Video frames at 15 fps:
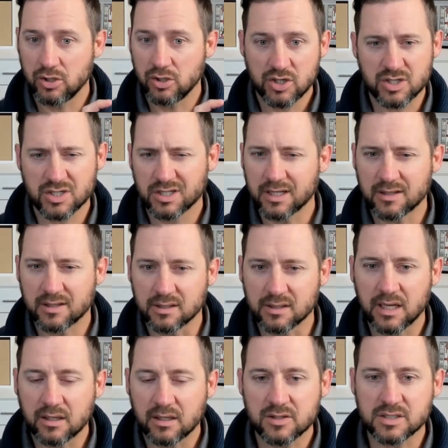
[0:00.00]
you just click the
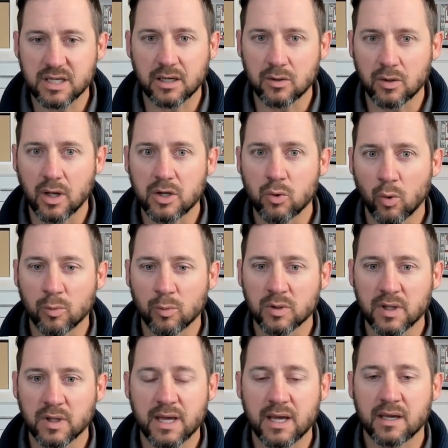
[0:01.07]
link, just like a, a
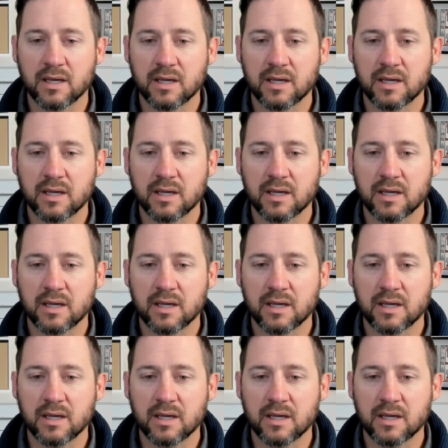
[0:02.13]
normal link.